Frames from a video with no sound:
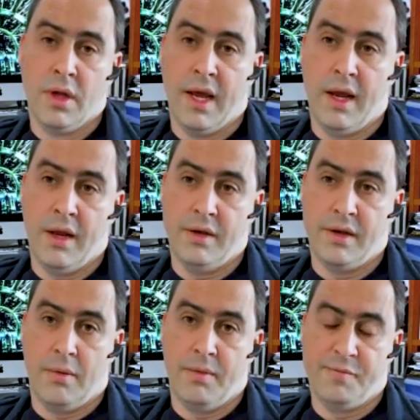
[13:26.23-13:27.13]
And
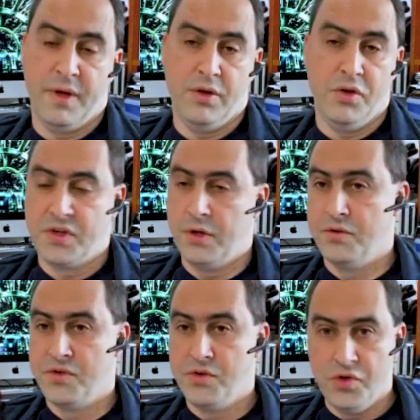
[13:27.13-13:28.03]
there's been new
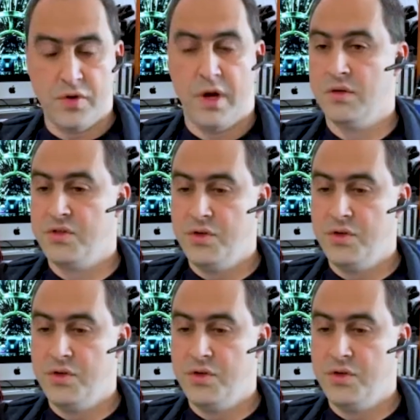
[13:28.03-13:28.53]
skills, new drugs,